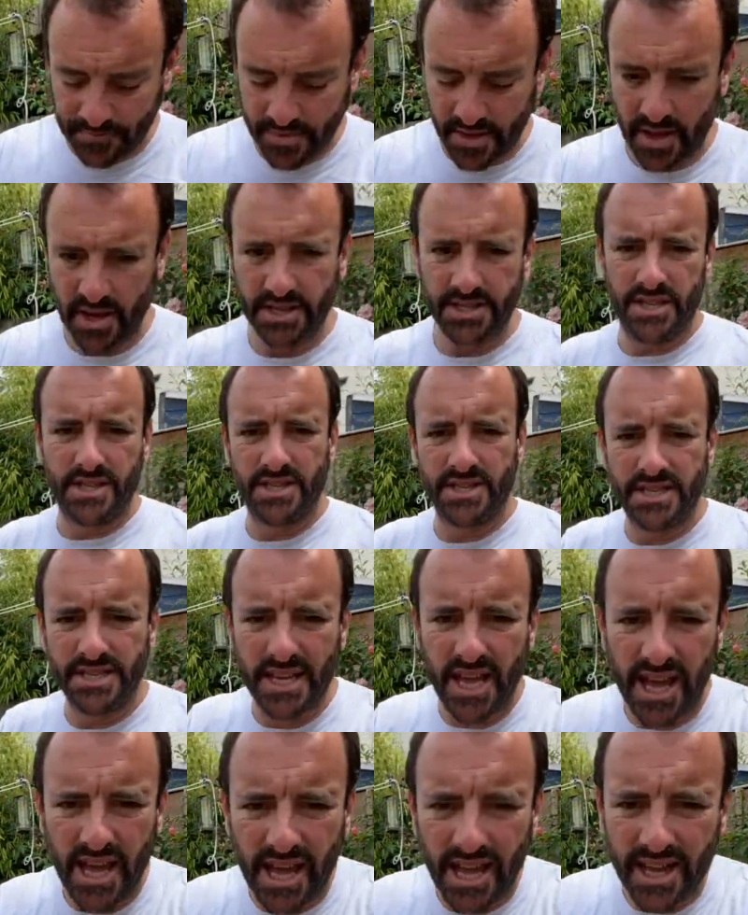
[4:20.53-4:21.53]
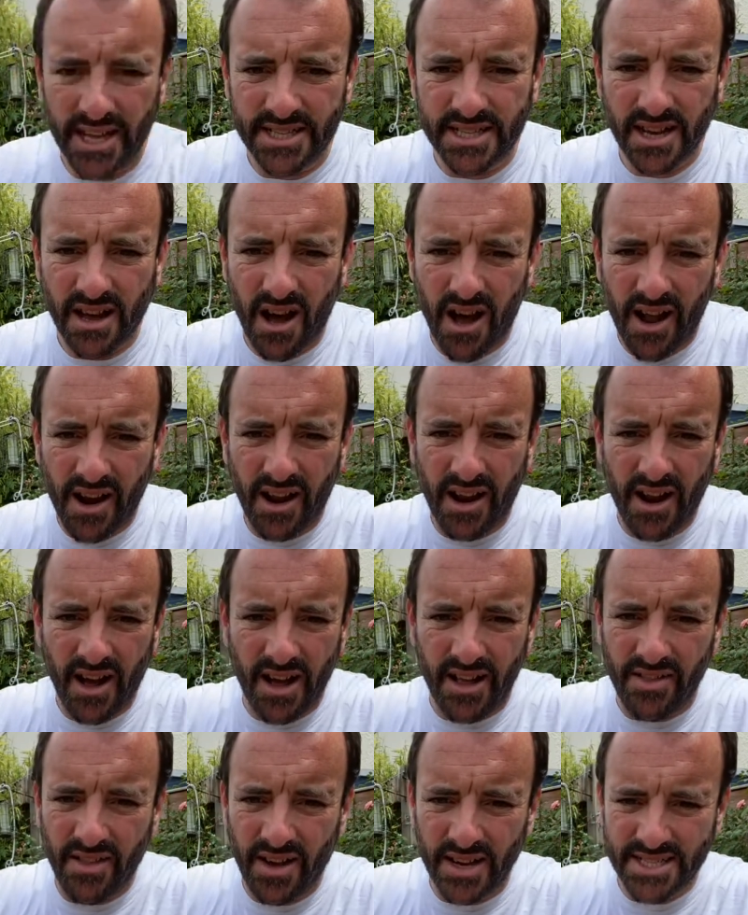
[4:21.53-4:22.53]
So you can see it's kind of
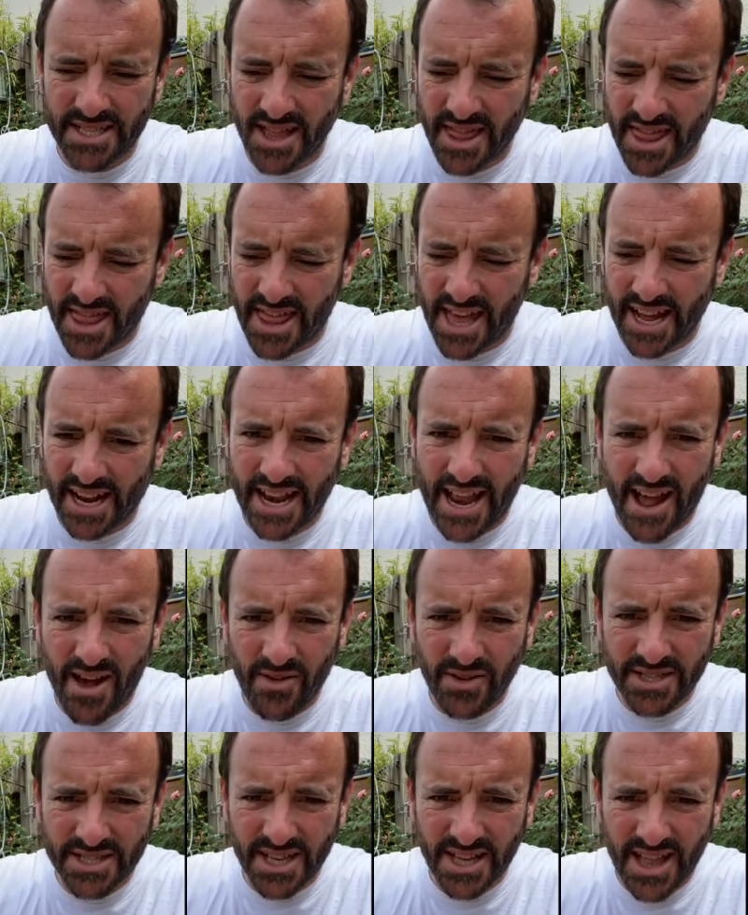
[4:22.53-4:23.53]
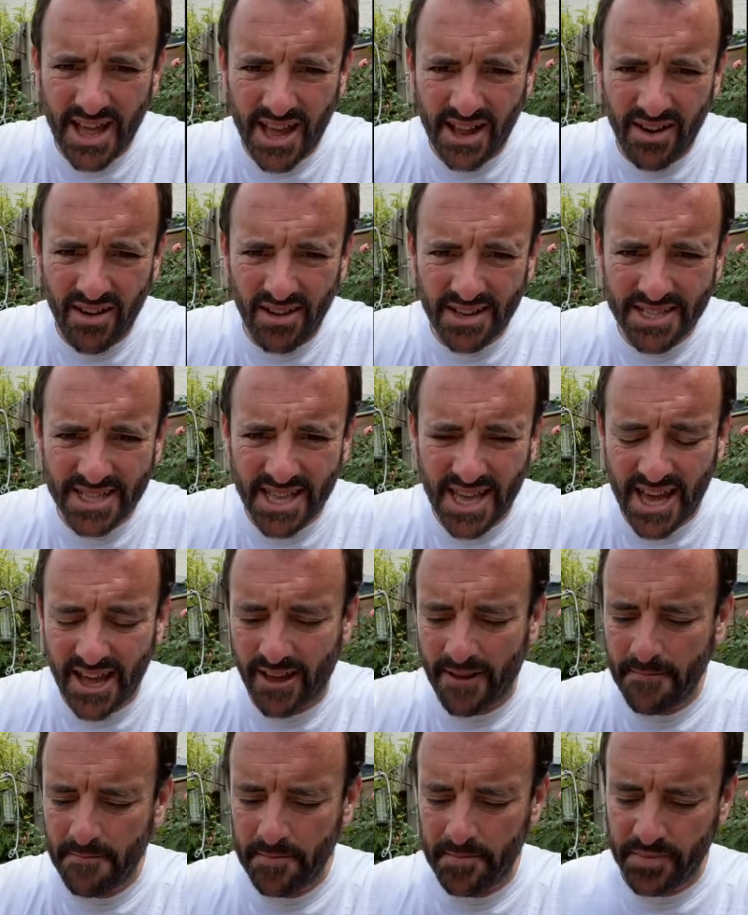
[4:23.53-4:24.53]
like nice and thick now. You see that? Nice thick,
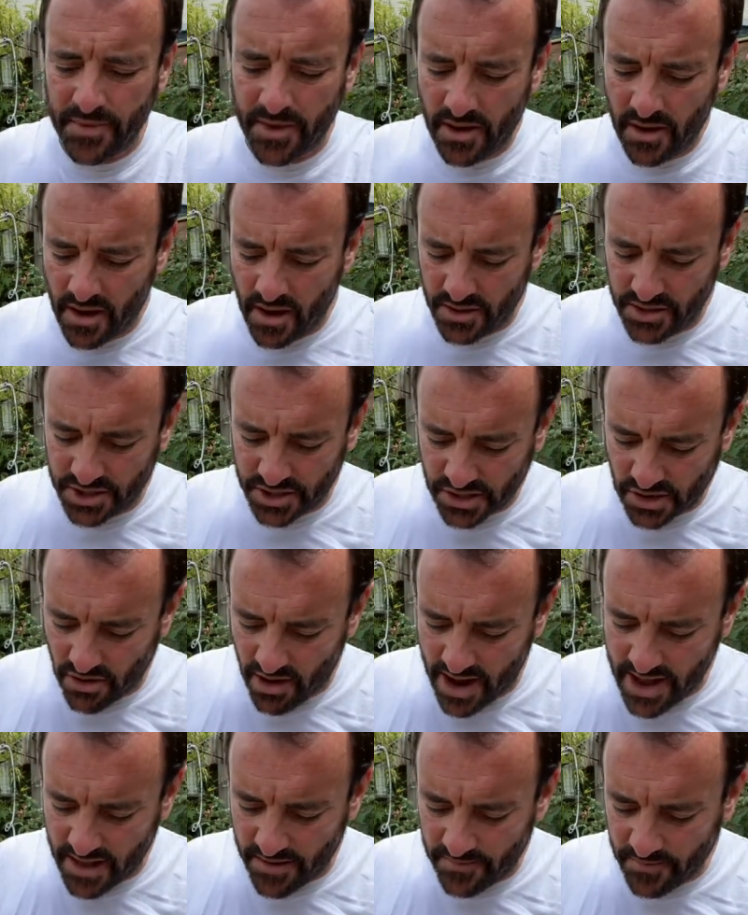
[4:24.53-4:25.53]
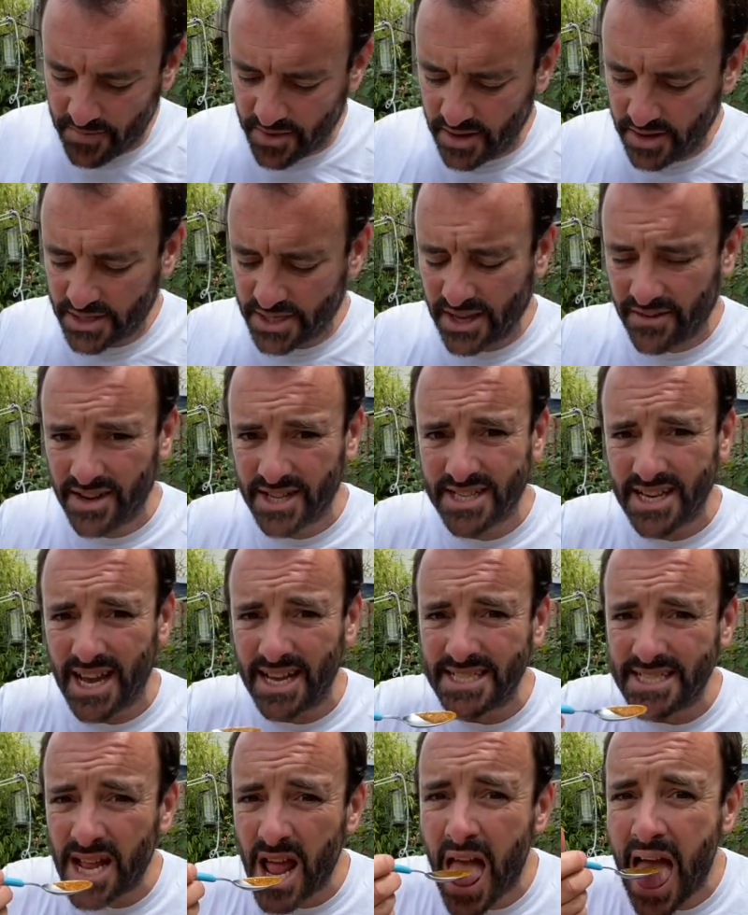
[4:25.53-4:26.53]
which is great. Just give it a
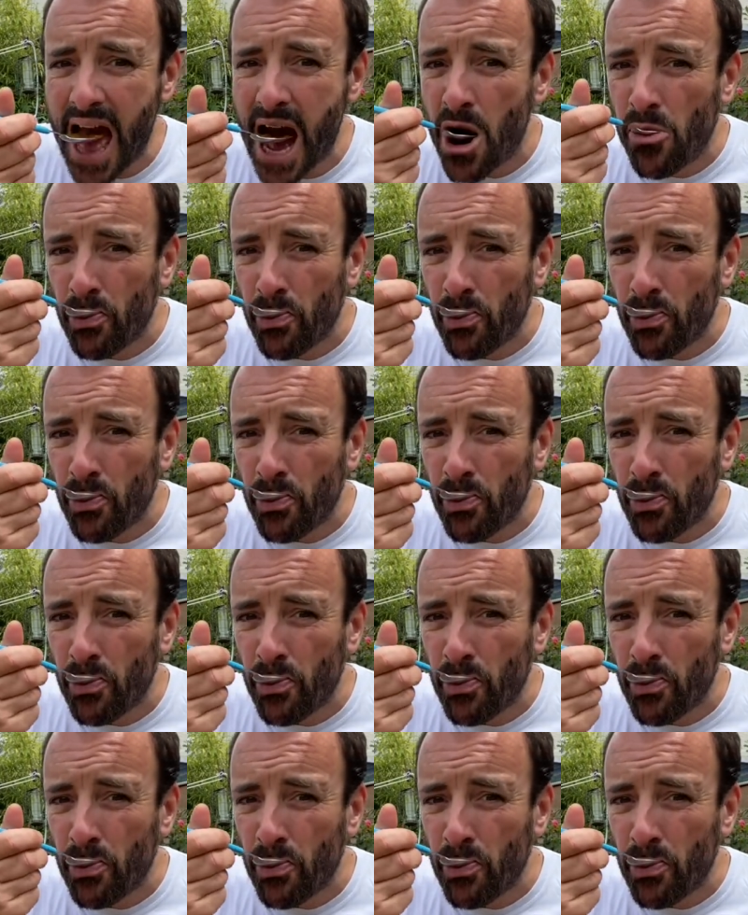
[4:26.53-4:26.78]
taste.